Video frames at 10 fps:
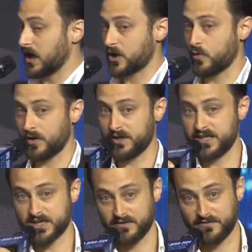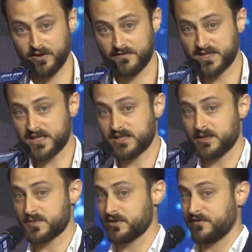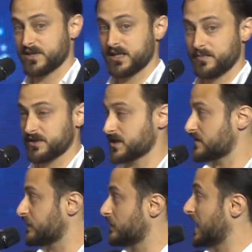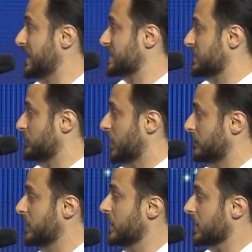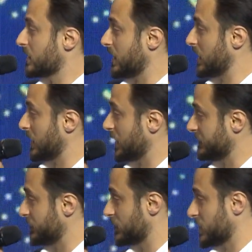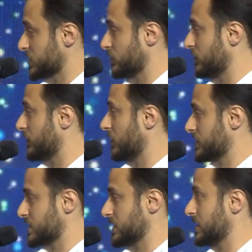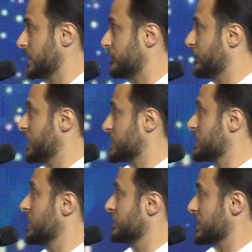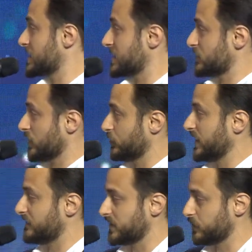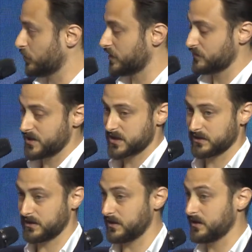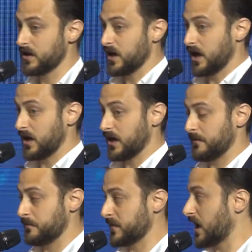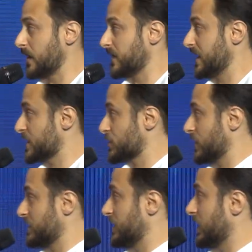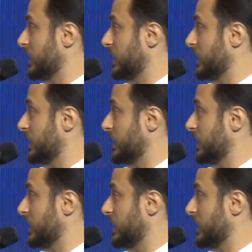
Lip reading: quantities of systems. So, for example, this is from Alice and Bob, a dear customer of ours in France. This is what we have deployed recently in Israel, in the